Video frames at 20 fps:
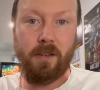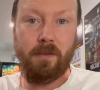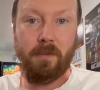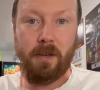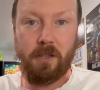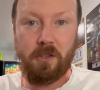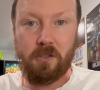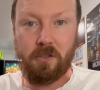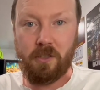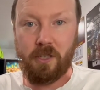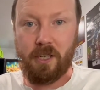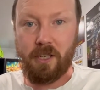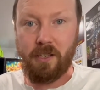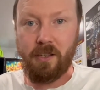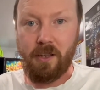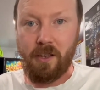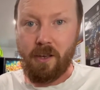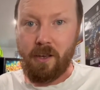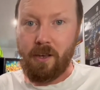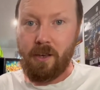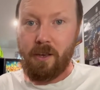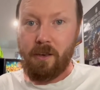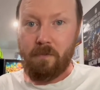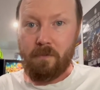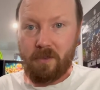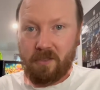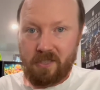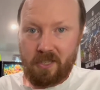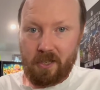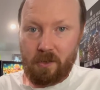I'm actually
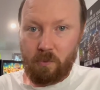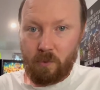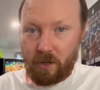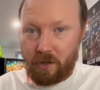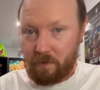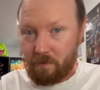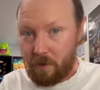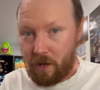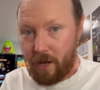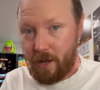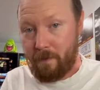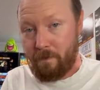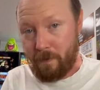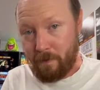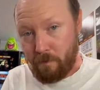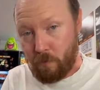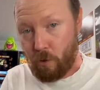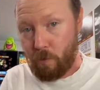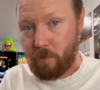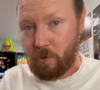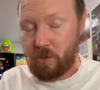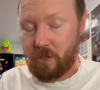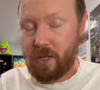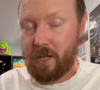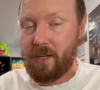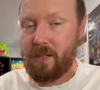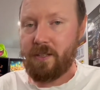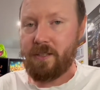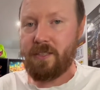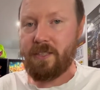missing one of my pinball
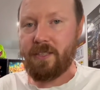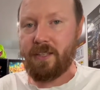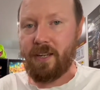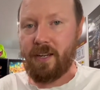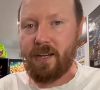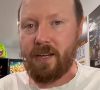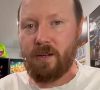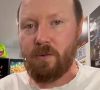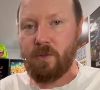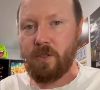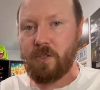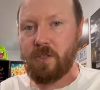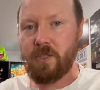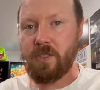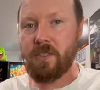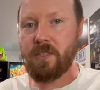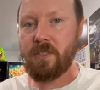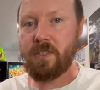machines, uh, which is